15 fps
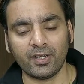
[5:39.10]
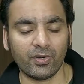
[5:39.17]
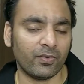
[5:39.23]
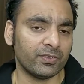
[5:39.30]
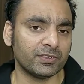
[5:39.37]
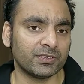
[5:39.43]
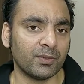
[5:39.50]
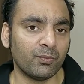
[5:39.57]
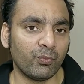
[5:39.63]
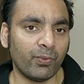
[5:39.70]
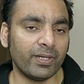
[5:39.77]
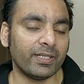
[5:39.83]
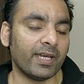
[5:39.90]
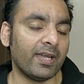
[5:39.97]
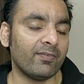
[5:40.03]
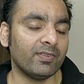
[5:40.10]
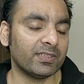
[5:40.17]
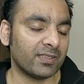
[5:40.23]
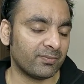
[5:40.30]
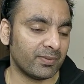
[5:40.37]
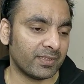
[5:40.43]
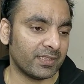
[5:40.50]
on some point I will
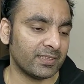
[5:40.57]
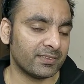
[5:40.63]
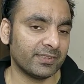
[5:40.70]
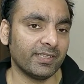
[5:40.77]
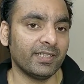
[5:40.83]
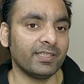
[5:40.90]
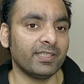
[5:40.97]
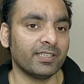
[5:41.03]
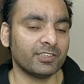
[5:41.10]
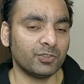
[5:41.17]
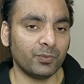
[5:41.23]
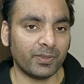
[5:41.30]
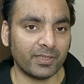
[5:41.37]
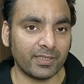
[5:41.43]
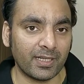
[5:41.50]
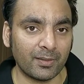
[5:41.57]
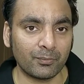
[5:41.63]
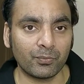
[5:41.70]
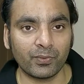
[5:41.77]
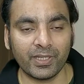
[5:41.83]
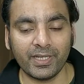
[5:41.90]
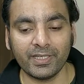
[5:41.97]
definitely say yes, you can
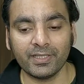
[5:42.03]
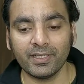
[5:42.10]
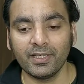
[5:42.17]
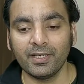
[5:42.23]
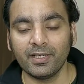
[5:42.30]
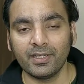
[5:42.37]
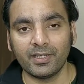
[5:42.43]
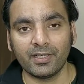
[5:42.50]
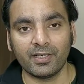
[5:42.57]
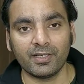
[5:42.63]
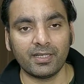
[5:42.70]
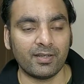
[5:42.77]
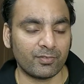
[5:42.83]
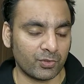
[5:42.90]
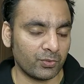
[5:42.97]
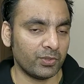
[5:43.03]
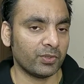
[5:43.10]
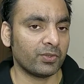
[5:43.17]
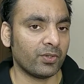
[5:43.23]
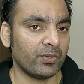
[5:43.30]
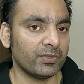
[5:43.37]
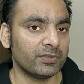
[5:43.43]
upgrade. I've told
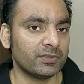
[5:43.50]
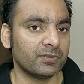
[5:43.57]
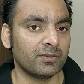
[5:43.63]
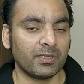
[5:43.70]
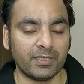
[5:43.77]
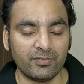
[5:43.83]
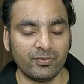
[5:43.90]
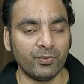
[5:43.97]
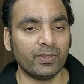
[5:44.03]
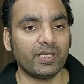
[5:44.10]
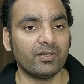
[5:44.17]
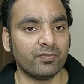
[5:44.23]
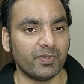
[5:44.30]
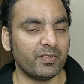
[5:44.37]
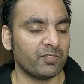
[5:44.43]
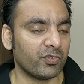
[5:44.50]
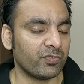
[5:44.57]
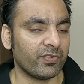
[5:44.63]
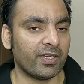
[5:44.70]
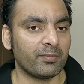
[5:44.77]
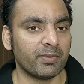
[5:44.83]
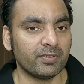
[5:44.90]
you cons. If you can wait for
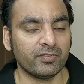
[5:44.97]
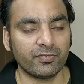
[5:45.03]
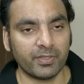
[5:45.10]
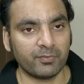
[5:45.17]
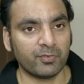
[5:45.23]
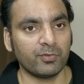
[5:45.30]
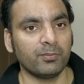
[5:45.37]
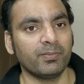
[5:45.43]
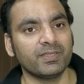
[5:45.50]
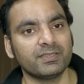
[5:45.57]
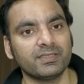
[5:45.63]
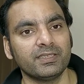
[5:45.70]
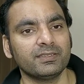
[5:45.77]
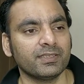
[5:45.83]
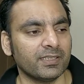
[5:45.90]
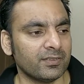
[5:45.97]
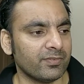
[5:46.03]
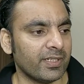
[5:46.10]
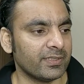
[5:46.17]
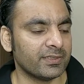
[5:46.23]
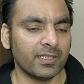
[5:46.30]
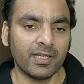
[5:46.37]
5 months, wait for OnePlus 6.
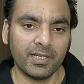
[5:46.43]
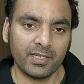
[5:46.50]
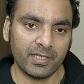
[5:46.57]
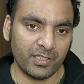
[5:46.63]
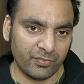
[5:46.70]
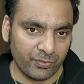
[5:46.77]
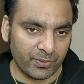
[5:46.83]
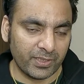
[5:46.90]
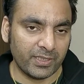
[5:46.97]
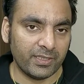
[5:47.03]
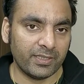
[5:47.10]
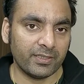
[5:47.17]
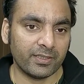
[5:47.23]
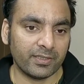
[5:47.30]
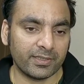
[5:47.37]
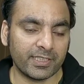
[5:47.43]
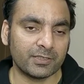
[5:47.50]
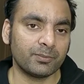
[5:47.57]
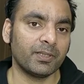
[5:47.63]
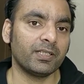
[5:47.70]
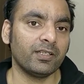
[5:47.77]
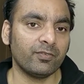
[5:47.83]
Otherwise, if you really
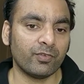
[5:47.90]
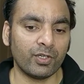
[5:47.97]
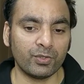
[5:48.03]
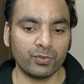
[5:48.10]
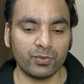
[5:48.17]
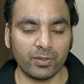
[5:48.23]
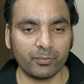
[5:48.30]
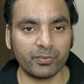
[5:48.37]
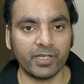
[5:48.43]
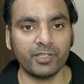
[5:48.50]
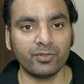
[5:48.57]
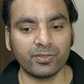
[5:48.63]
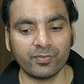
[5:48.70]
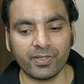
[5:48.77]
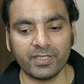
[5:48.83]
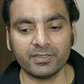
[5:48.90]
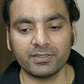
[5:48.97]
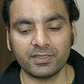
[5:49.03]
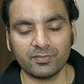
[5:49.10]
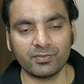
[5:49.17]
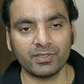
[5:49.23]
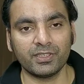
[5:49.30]
desperately want to upgrade your device,
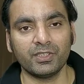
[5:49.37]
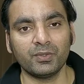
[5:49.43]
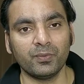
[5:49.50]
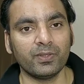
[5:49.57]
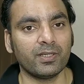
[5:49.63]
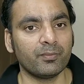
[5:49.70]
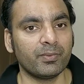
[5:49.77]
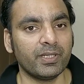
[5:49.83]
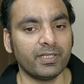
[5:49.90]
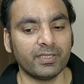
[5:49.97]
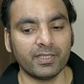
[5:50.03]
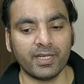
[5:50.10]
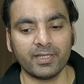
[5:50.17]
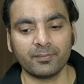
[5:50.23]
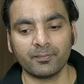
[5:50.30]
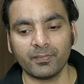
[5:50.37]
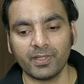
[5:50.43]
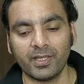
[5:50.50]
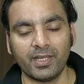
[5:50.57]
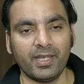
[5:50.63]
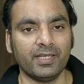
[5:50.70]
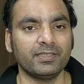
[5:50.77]
definitely go and update that.
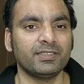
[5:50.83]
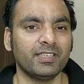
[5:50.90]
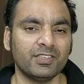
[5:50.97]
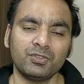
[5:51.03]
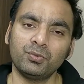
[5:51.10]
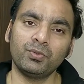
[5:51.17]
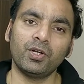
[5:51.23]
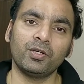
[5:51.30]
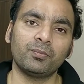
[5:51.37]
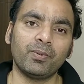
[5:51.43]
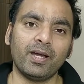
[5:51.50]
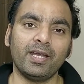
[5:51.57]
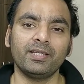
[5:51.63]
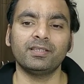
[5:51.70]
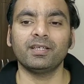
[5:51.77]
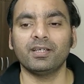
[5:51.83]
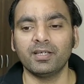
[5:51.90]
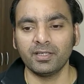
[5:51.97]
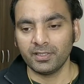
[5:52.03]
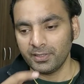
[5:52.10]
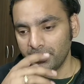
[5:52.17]
And just do not buy the,